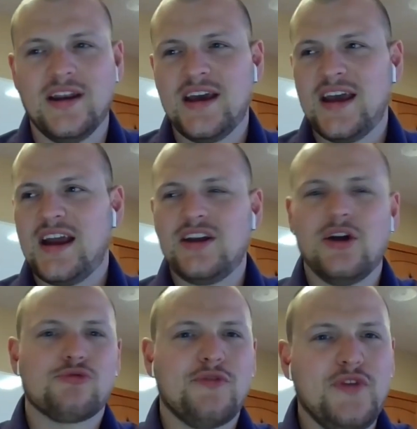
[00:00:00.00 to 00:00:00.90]
And, you
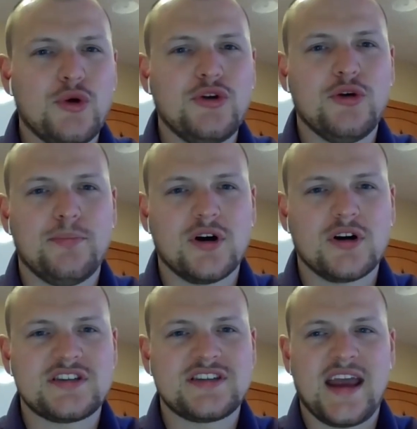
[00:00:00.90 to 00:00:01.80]
know, reviewing your
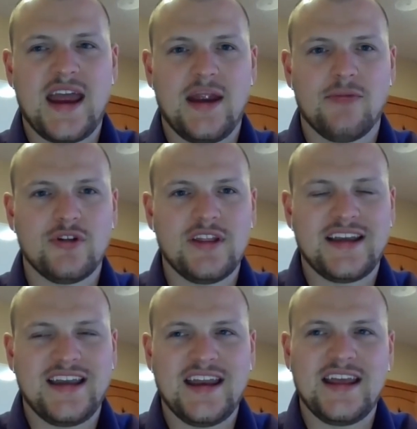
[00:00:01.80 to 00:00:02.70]
books and really
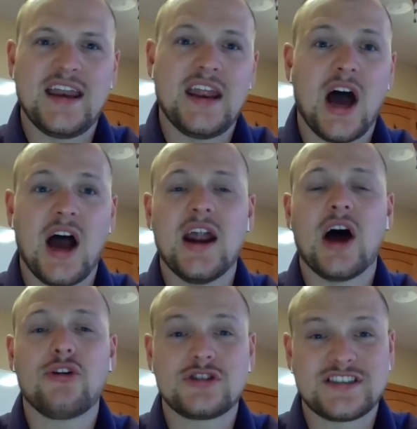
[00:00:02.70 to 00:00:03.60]
getting an, an
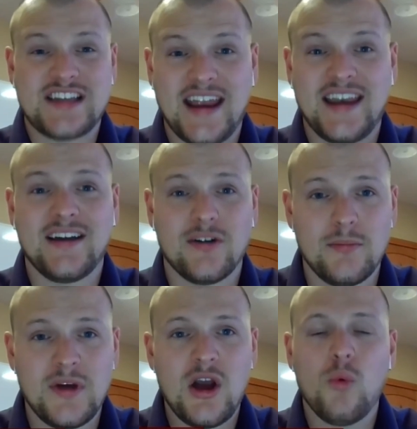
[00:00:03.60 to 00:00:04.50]
understanding
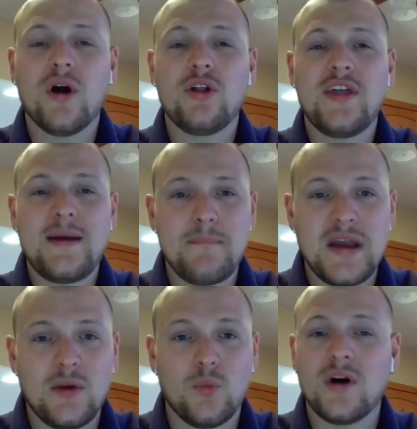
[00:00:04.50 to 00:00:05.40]
what do they
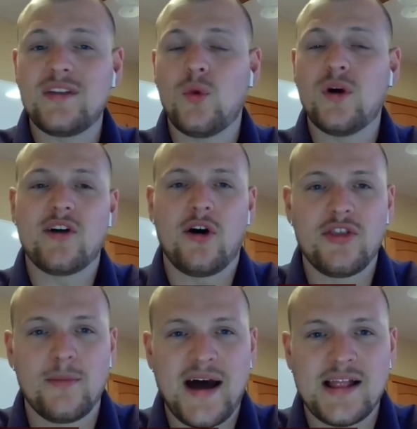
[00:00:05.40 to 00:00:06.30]
mean what what's on
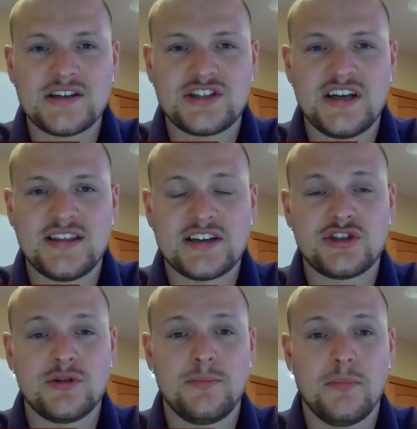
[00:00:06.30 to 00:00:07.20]
the balance sheet that
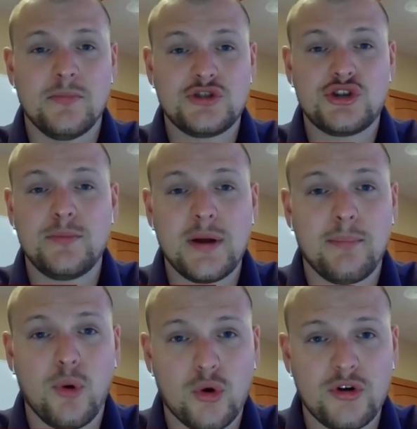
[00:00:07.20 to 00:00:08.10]
should should be
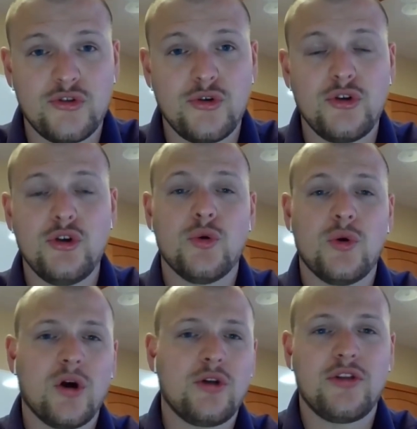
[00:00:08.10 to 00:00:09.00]
important to you and
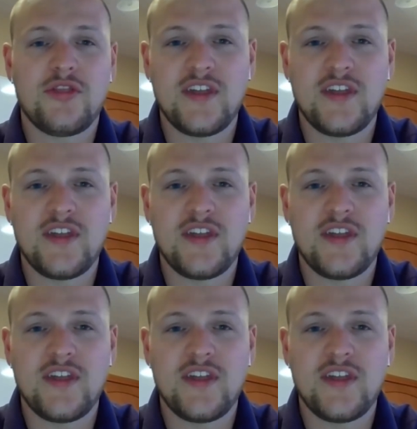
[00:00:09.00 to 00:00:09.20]
what are the